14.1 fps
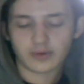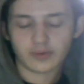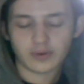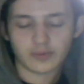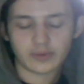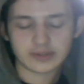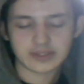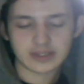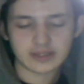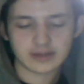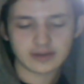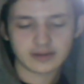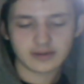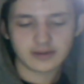what was it?
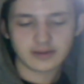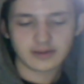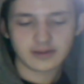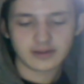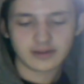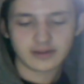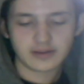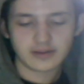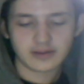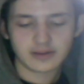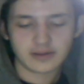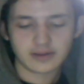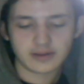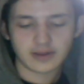
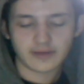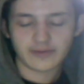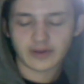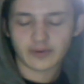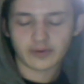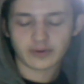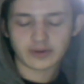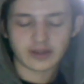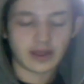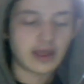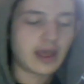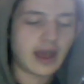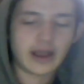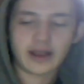I forget what it was.
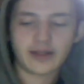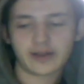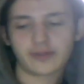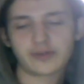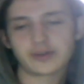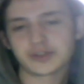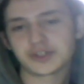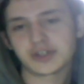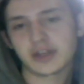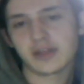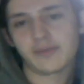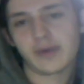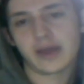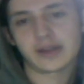I got like a little
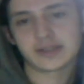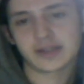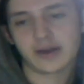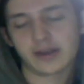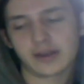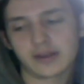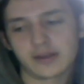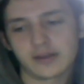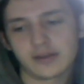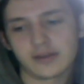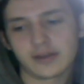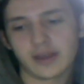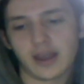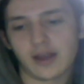shitty Panasonic
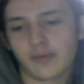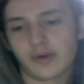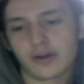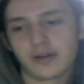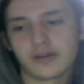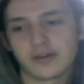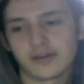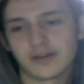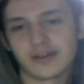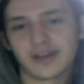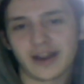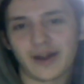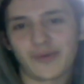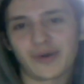camera,
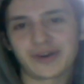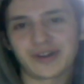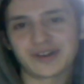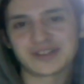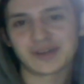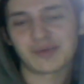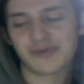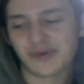and I worked all summer